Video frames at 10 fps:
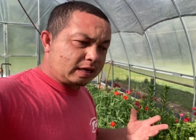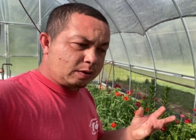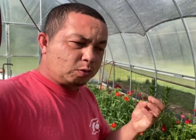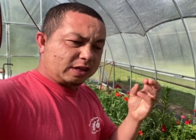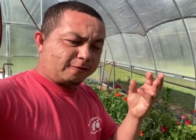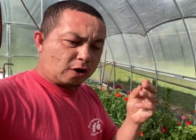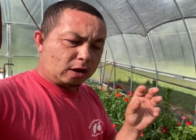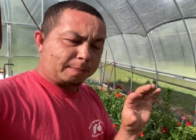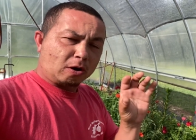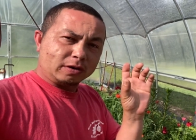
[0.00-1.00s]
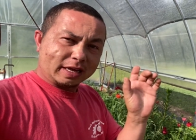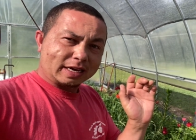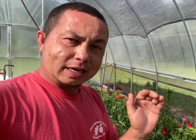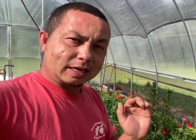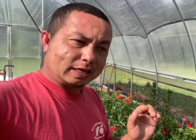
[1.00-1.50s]
When they fall apart, they
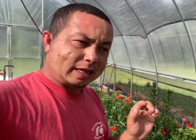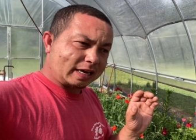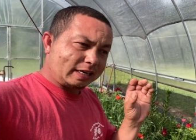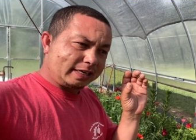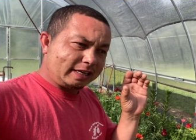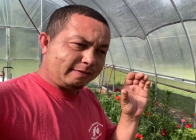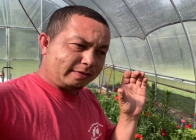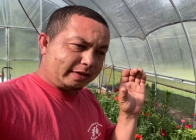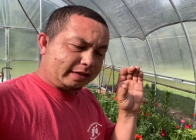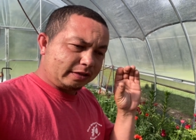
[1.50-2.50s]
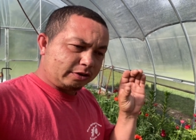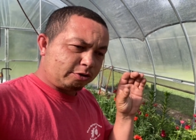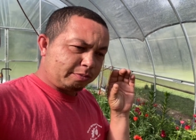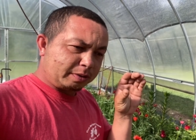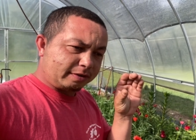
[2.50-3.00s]
can leave the
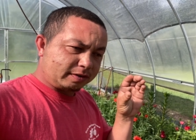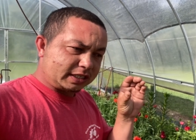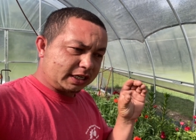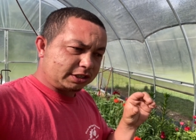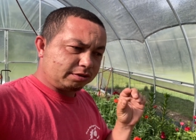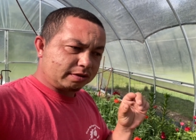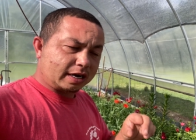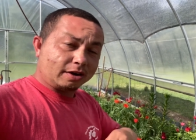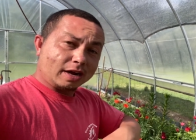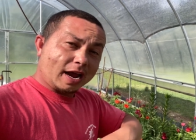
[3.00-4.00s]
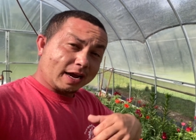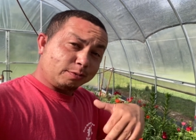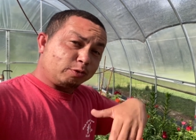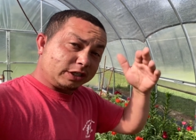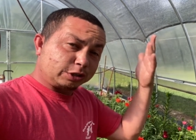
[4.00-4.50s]
little bit of a tissue there
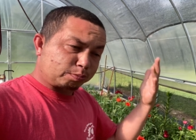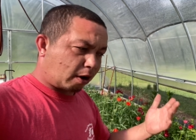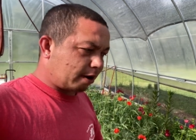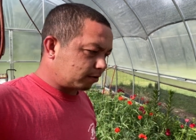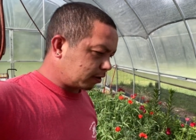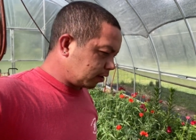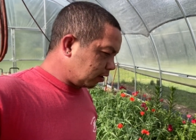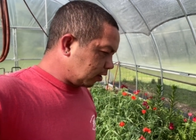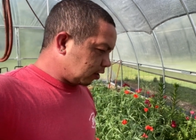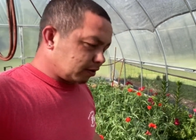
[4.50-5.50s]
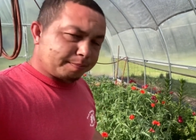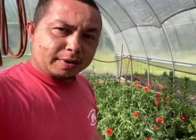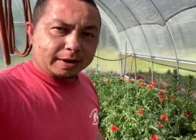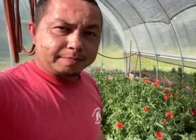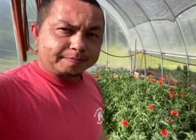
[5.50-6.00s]
and resprout. But